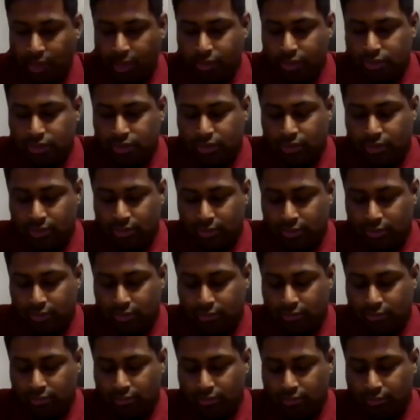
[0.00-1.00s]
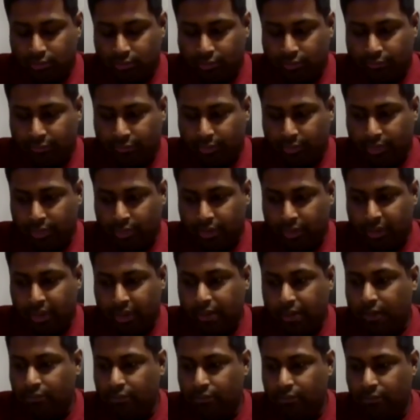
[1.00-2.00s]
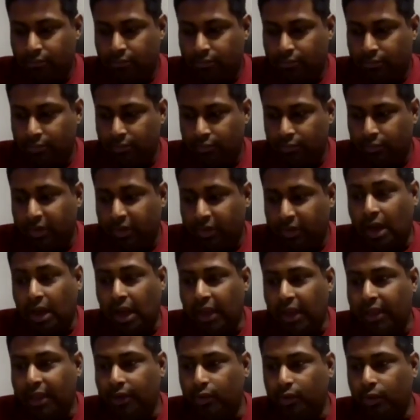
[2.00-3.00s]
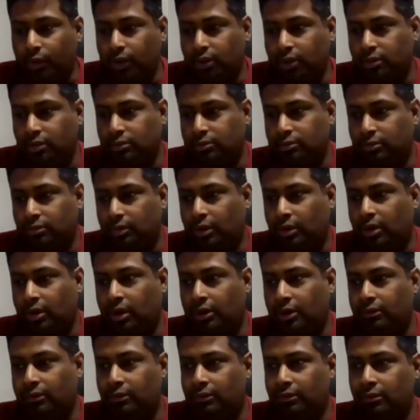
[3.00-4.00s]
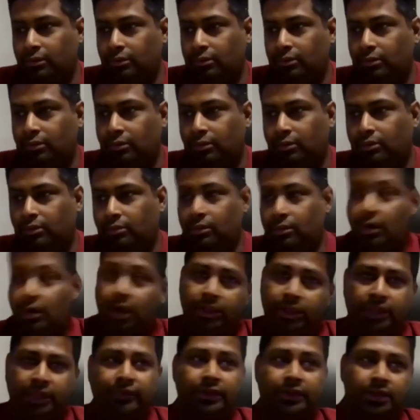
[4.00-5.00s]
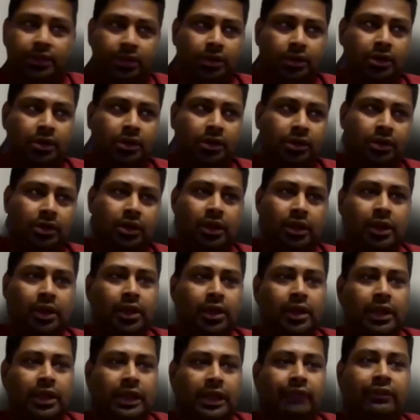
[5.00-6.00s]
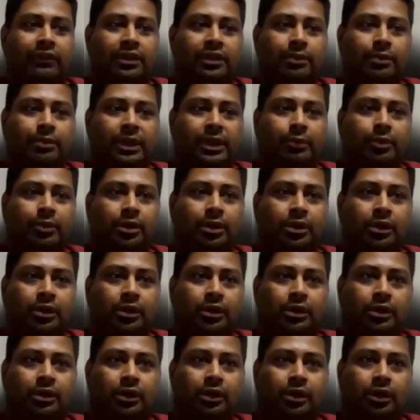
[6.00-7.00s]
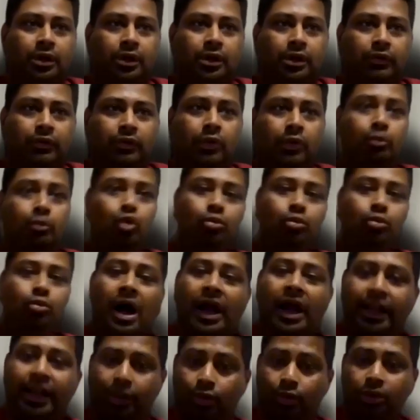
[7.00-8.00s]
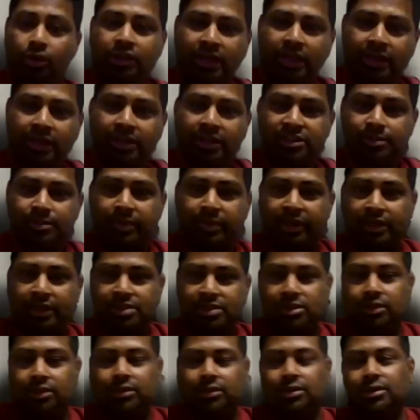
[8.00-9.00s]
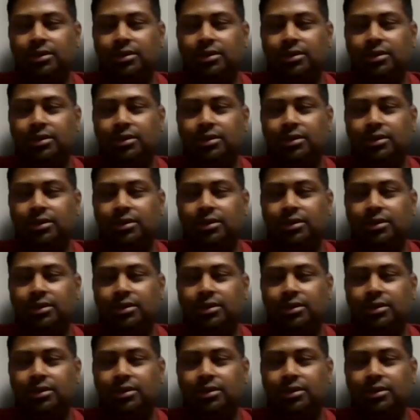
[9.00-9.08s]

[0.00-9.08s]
So for when I wrote, or even the people from whom I took an inspiration,